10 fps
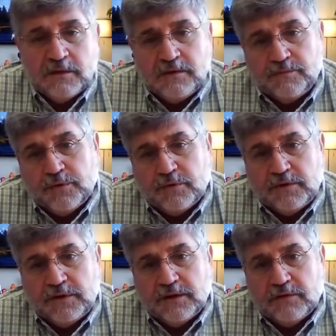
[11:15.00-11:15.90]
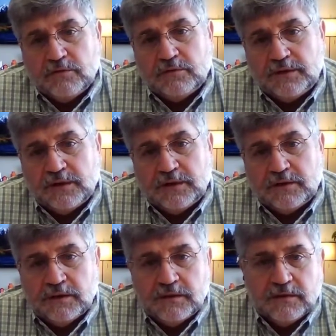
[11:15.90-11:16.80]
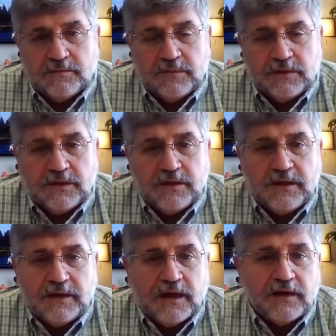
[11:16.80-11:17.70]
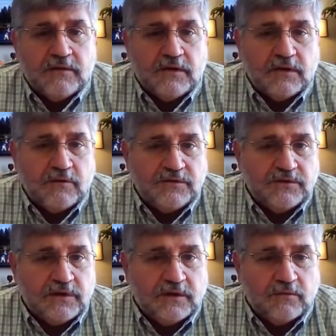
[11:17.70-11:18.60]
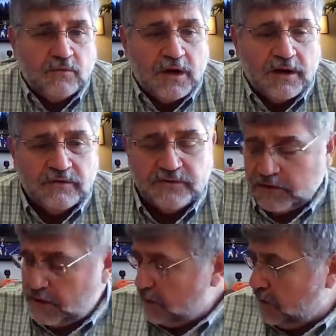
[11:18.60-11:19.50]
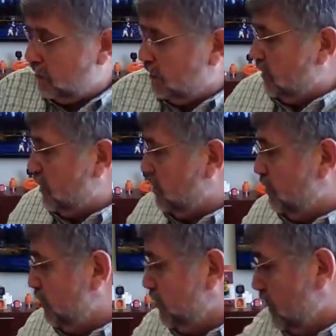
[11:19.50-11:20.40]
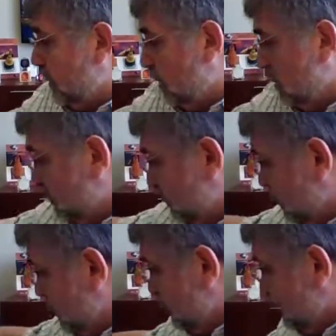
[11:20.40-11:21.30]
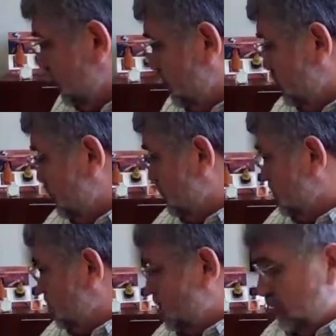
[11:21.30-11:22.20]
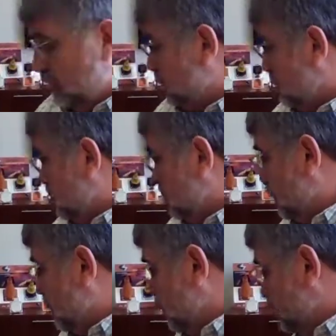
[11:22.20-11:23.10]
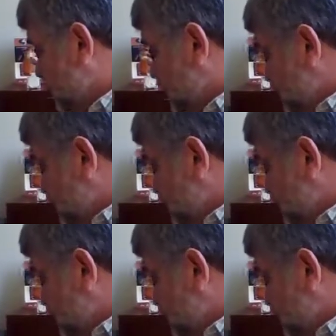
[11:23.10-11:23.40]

You pull the old um, inlet out of the coach. You cut the wires. Um, and it's as easy. Um,